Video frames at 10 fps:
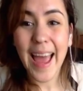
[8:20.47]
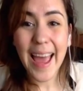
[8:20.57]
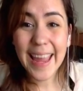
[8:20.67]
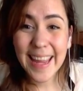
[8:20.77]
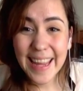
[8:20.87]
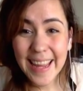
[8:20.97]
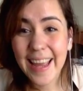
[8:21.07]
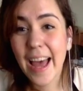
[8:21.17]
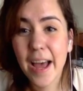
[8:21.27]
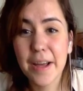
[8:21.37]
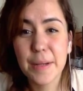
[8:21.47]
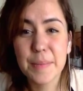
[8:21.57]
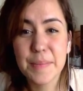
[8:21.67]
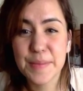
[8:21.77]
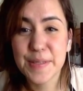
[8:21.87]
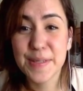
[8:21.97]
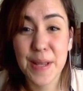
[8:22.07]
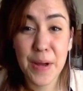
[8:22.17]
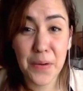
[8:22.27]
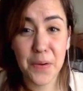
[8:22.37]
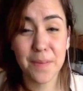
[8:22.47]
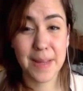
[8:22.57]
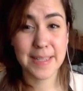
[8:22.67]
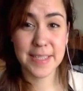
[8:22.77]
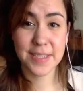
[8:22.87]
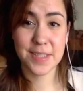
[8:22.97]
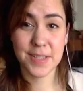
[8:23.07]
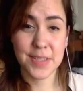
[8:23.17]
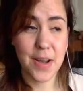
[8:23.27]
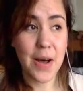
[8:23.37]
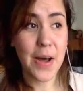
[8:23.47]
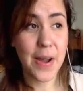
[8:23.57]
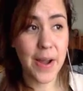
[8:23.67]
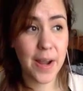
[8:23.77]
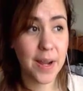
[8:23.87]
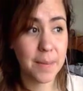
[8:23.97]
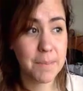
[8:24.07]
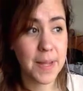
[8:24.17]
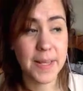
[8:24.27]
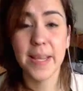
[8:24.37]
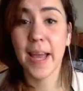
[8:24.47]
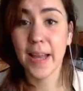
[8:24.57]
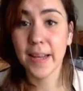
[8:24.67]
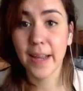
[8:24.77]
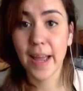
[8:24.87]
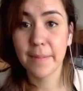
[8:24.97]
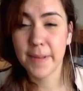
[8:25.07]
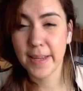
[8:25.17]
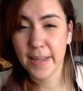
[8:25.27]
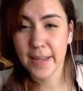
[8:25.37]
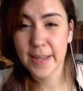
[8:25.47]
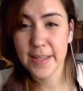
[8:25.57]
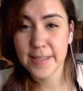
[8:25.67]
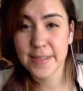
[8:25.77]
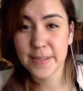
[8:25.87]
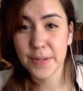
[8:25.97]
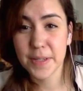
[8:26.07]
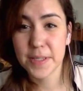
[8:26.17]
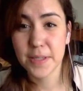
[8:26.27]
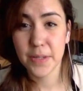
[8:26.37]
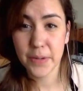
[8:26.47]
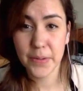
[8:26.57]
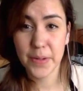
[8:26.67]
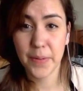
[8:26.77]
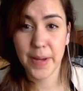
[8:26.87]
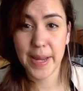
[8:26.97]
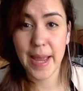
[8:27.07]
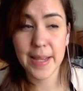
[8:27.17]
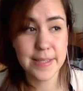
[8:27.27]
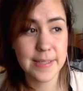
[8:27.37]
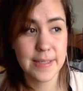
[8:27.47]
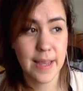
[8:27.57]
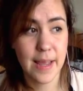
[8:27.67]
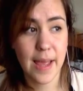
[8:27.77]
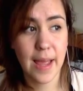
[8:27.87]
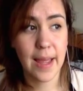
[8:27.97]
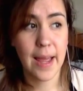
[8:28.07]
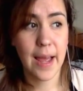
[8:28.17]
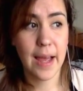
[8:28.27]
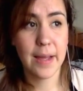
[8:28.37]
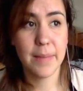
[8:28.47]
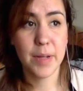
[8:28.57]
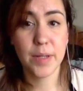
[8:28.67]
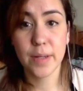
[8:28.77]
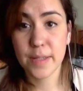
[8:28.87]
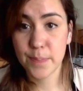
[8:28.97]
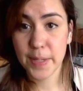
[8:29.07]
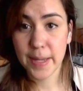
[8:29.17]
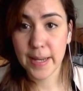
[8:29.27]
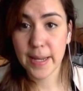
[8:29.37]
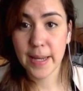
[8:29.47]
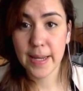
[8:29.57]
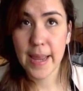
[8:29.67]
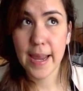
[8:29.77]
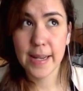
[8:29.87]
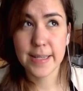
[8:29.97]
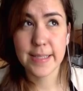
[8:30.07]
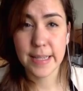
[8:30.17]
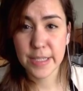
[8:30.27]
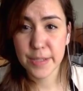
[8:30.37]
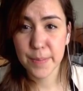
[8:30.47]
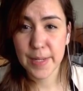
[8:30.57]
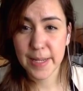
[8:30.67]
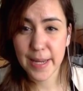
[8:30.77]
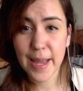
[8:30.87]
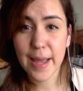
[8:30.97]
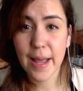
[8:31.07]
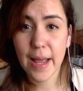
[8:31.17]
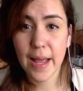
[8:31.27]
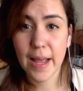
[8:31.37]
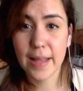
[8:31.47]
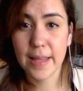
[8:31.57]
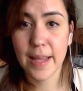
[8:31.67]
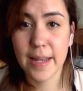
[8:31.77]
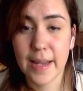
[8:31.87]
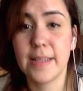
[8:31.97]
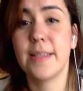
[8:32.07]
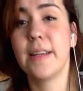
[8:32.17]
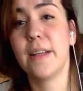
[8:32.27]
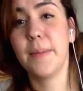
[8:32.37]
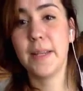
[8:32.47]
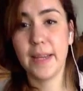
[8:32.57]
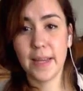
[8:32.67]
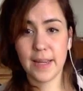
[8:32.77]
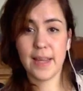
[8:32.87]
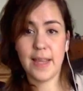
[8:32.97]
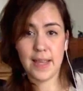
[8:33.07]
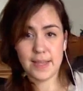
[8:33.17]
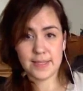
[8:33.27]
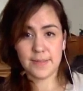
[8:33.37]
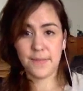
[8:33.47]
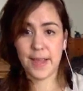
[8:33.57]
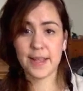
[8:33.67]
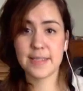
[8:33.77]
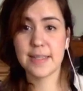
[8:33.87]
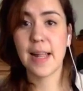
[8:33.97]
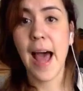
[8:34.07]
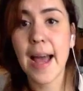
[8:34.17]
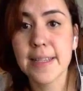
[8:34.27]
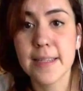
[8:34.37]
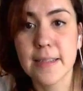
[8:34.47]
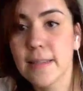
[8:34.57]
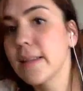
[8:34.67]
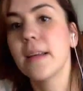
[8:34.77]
Hey, so my teachers are Ben Young. I'm taking his course through UAS. I took his beginning and his intermediate, and then next year I'll be taking his advanced class.